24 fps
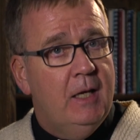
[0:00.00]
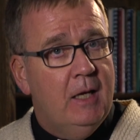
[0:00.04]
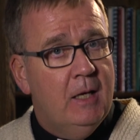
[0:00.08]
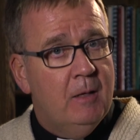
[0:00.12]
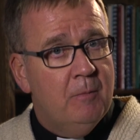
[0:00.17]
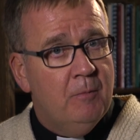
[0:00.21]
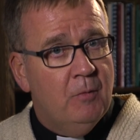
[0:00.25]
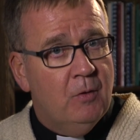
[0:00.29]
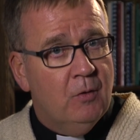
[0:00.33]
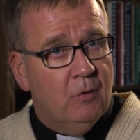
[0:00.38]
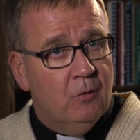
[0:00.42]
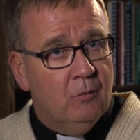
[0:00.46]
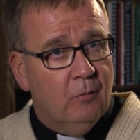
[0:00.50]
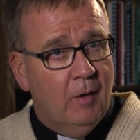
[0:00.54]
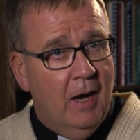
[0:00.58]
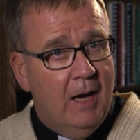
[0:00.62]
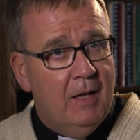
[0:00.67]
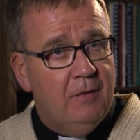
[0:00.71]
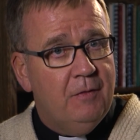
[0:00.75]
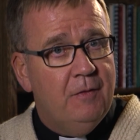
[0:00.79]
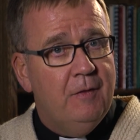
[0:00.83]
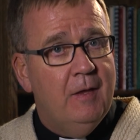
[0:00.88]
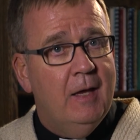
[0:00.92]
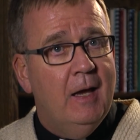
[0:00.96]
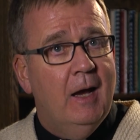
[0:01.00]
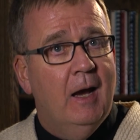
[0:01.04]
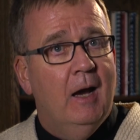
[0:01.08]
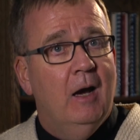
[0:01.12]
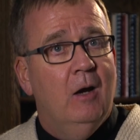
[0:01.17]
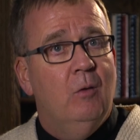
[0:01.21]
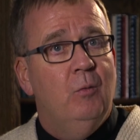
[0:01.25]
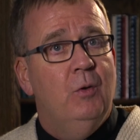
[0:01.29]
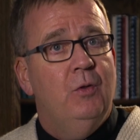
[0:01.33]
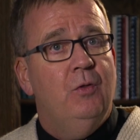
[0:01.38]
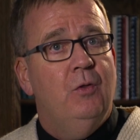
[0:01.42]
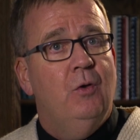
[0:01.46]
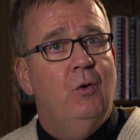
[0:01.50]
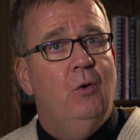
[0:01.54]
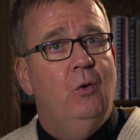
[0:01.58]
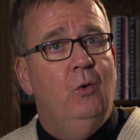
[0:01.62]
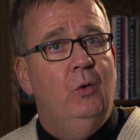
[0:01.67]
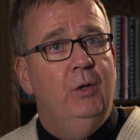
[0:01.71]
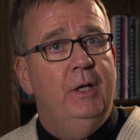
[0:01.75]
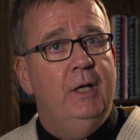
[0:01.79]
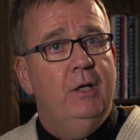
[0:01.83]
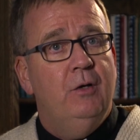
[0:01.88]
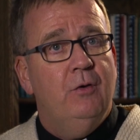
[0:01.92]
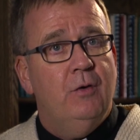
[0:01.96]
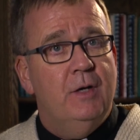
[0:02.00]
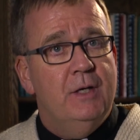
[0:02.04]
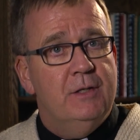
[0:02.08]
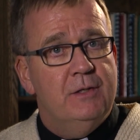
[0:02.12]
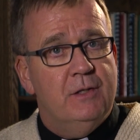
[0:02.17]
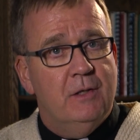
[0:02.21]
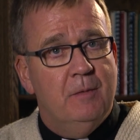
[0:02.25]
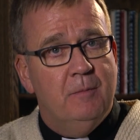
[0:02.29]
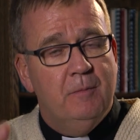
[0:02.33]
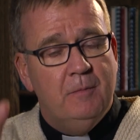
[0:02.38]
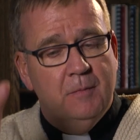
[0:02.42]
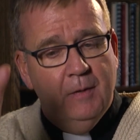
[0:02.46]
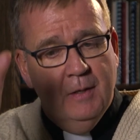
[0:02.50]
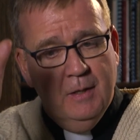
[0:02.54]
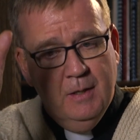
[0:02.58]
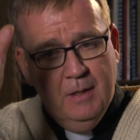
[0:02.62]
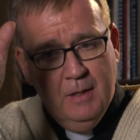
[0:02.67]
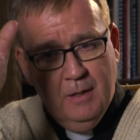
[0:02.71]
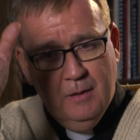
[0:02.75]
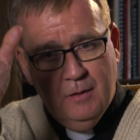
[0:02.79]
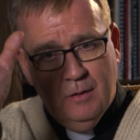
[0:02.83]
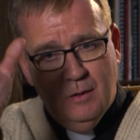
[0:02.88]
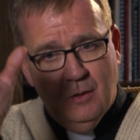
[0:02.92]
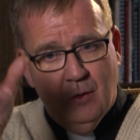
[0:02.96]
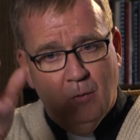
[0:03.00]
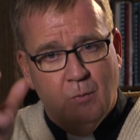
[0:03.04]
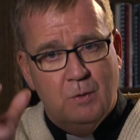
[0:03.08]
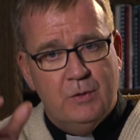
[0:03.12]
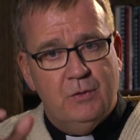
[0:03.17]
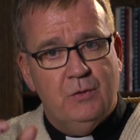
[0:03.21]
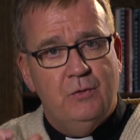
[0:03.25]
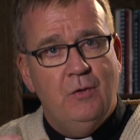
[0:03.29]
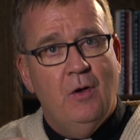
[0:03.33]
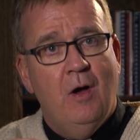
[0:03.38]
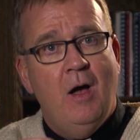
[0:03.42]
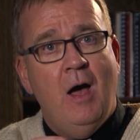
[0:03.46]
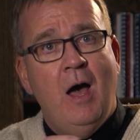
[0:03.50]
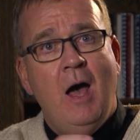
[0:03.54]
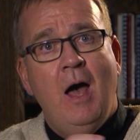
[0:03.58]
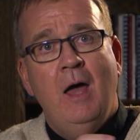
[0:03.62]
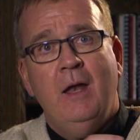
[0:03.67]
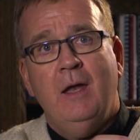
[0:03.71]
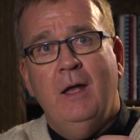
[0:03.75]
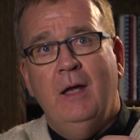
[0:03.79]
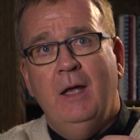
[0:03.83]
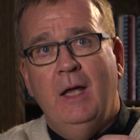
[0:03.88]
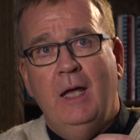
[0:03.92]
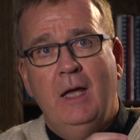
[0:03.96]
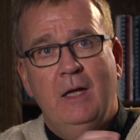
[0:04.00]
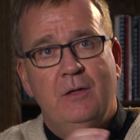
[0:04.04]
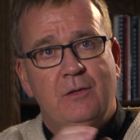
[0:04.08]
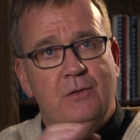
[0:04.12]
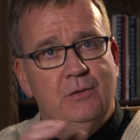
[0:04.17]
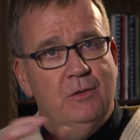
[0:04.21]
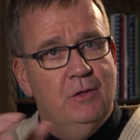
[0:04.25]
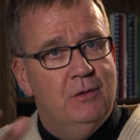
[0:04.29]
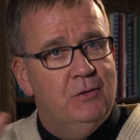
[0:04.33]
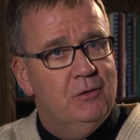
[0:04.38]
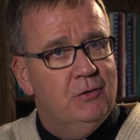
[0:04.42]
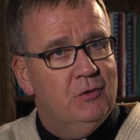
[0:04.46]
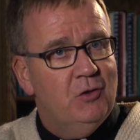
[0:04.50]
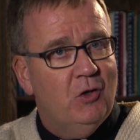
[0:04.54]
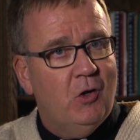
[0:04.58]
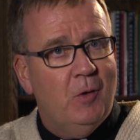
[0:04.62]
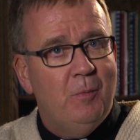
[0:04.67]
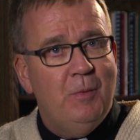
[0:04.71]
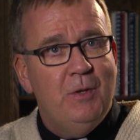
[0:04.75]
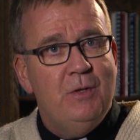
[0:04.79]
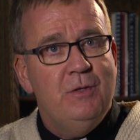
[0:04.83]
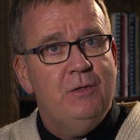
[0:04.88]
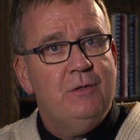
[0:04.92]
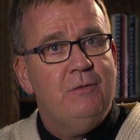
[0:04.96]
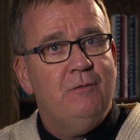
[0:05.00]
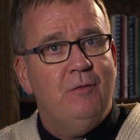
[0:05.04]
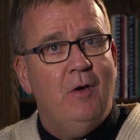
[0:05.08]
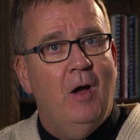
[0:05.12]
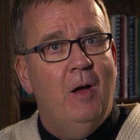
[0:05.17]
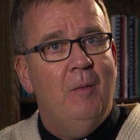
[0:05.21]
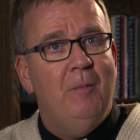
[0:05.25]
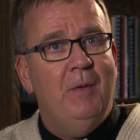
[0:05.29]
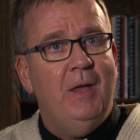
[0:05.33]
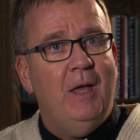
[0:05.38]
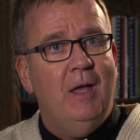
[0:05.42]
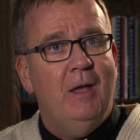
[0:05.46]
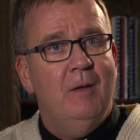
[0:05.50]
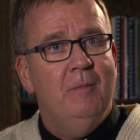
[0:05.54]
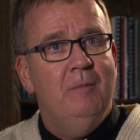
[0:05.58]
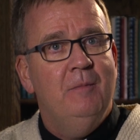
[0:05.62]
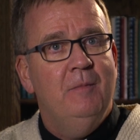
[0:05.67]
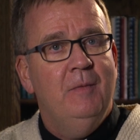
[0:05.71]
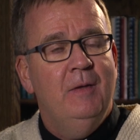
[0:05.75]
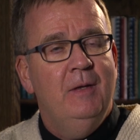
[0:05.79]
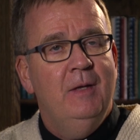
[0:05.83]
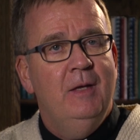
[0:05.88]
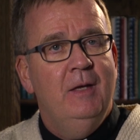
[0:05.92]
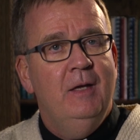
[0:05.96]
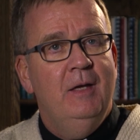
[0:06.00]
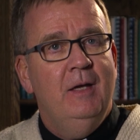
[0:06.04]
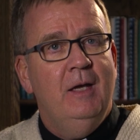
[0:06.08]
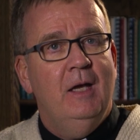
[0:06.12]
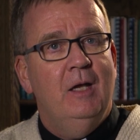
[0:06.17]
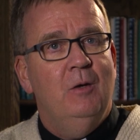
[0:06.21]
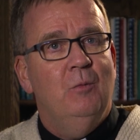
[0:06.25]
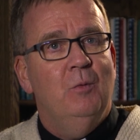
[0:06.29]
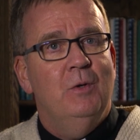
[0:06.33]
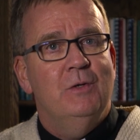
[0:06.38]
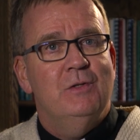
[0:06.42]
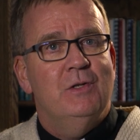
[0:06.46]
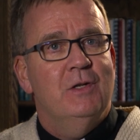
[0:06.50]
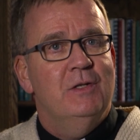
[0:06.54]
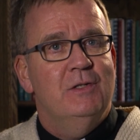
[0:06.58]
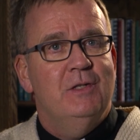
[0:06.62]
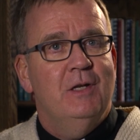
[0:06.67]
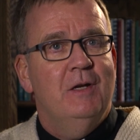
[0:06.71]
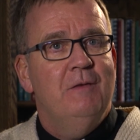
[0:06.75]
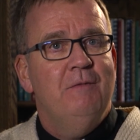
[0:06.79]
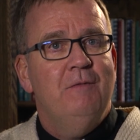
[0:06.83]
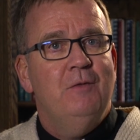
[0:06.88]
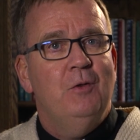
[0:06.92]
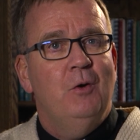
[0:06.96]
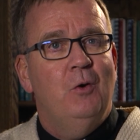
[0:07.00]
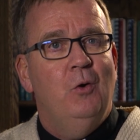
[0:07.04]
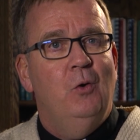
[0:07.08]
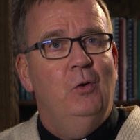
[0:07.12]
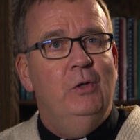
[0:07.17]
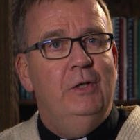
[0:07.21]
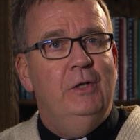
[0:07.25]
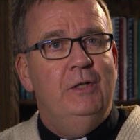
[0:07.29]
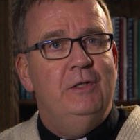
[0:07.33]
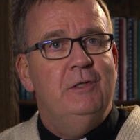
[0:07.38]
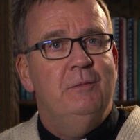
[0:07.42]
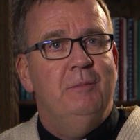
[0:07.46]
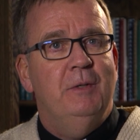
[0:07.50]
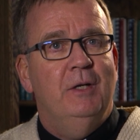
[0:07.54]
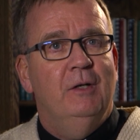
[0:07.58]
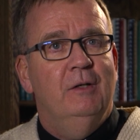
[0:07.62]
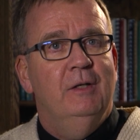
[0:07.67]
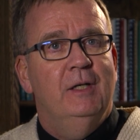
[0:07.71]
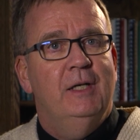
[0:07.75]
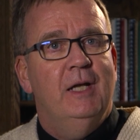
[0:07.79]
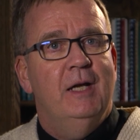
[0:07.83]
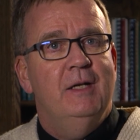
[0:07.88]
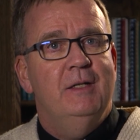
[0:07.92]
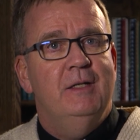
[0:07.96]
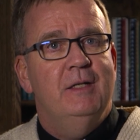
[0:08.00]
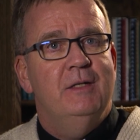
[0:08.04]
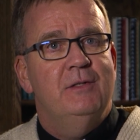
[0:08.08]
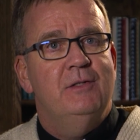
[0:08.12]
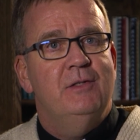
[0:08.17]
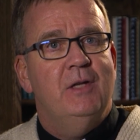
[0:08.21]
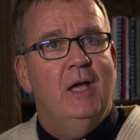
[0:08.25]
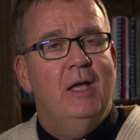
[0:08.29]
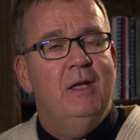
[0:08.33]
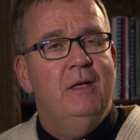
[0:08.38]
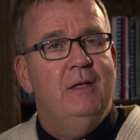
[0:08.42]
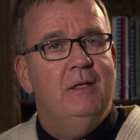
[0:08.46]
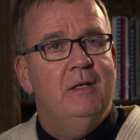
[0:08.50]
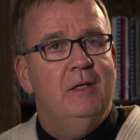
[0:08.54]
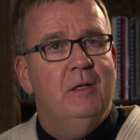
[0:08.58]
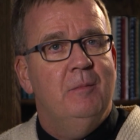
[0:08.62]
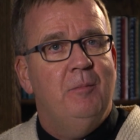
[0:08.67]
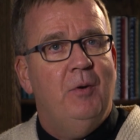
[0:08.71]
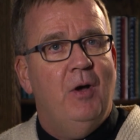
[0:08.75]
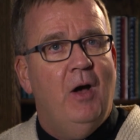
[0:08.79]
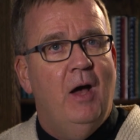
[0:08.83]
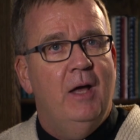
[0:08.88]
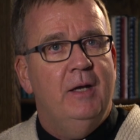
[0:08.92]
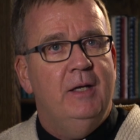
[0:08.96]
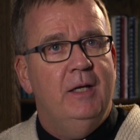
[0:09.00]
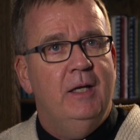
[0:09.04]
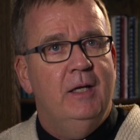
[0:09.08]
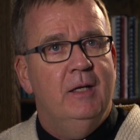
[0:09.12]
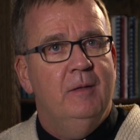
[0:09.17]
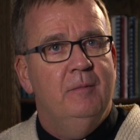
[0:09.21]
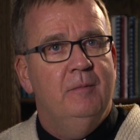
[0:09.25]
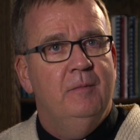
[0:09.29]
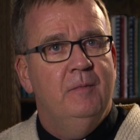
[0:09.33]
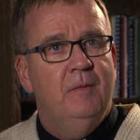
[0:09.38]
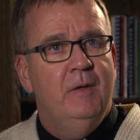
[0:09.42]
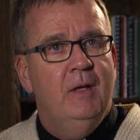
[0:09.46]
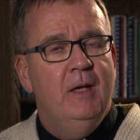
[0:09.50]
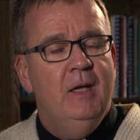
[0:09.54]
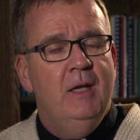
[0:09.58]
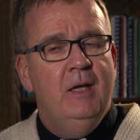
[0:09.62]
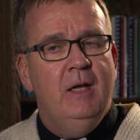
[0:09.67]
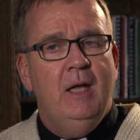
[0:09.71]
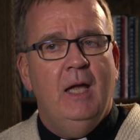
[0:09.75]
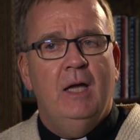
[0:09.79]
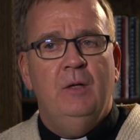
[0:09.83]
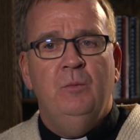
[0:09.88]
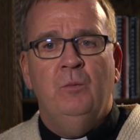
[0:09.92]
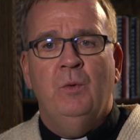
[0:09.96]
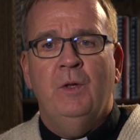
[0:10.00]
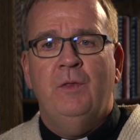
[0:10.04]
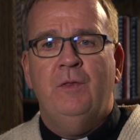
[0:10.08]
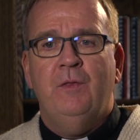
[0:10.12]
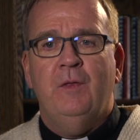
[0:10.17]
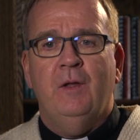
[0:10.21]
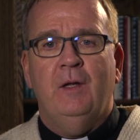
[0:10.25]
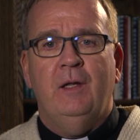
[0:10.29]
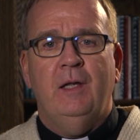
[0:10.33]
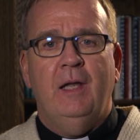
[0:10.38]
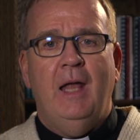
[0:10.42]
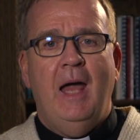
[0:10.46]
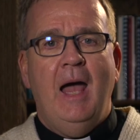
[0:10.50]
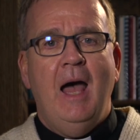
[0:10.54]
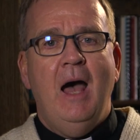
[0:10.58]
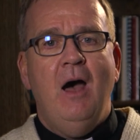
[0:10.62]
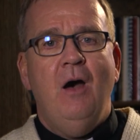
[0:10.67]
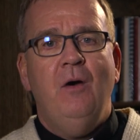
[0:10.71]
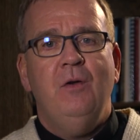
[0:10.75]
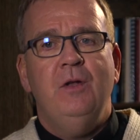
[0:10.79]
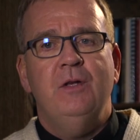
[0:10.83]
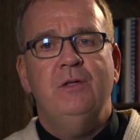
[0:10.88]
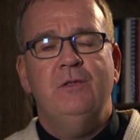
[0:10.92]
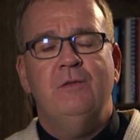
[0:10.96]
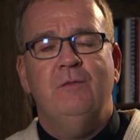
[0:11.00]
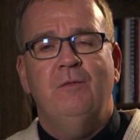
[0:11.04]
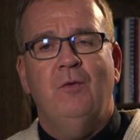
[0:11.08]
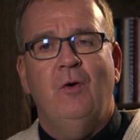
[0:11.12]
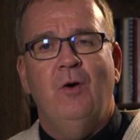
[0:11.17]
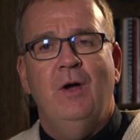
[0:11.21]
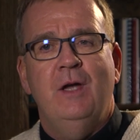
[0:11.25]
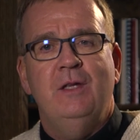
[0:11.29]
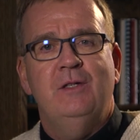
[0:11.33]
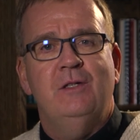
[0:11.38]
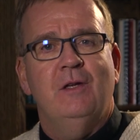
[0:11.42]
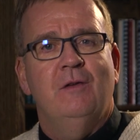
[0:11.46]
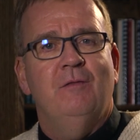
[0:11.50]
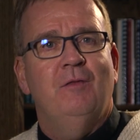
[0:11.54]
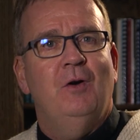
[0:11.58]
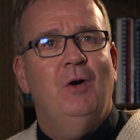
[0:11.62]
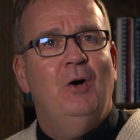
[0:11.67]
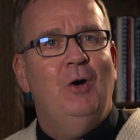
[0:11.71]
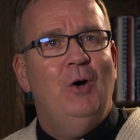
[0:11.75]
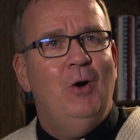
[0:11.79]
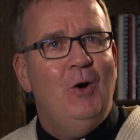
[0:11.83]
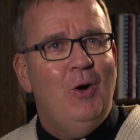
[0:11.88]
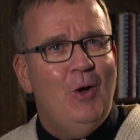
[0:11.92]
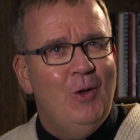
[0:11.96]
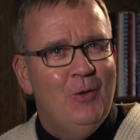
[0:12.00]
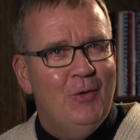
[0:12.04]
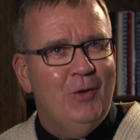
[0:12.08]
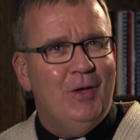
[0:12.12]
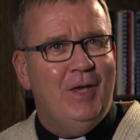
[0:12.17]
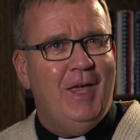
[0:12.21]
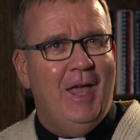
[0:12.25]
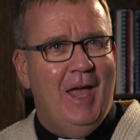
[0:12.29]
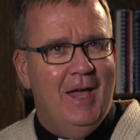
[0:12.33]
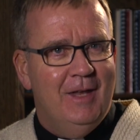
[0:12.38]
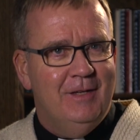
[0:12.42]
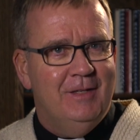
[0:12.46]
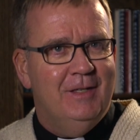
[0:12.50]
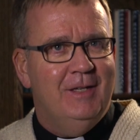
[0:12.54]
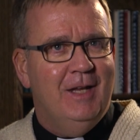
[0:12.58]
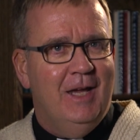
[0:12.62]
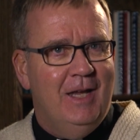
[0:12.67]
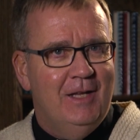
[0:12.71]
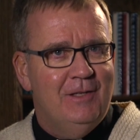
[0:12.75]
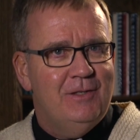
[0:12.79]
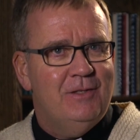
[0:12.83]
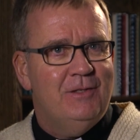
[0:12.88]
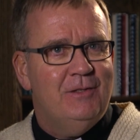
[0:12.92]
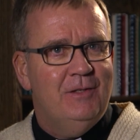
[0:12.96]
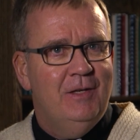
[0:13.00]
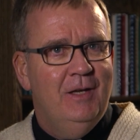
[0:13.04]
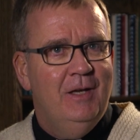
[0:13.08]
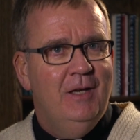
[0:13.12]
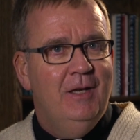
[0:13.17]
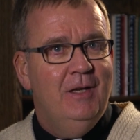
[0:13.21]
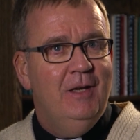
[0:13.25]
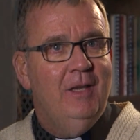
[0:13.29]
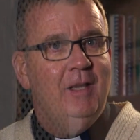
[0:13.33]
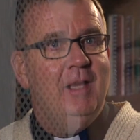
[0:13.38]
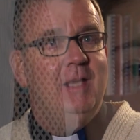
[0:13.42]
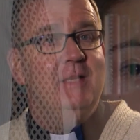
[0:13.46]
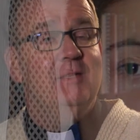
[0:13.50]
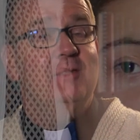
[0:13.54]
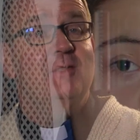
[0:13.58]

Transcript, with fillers: him right there with the holy chrism. There was not a disturbance from him. It was as if the Holy Spirit had descended upon him. And with the loudest voice of all the candidates, he